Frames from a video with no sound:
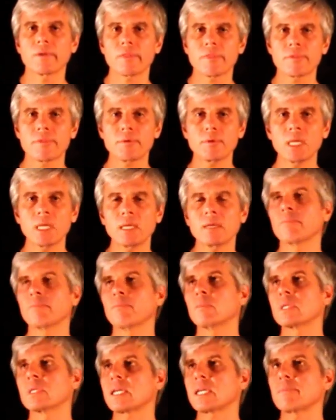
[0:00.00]
3
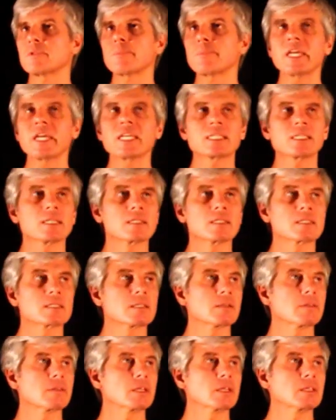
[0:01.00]
subspaces
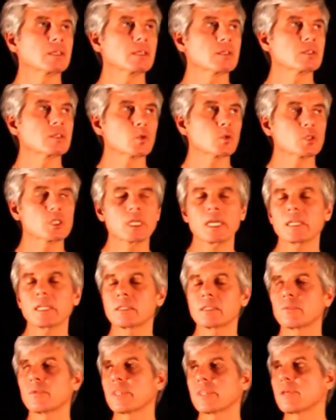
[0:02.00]
that are
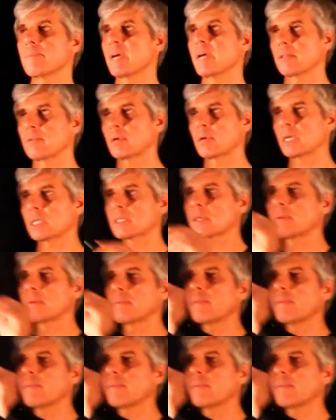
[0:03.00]
associated with the matrix.